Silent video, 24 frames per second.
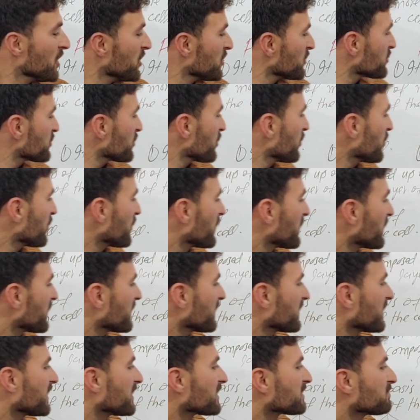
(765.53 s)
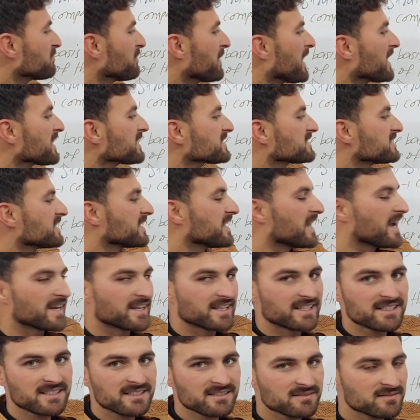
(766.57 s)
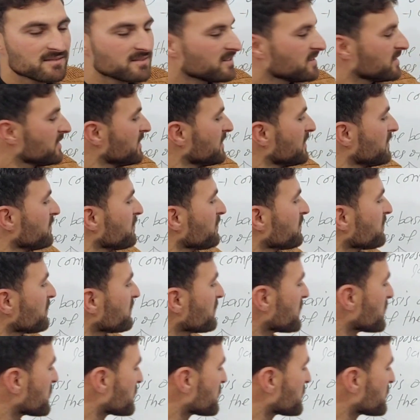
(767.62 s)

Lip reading: So it makes the lining. The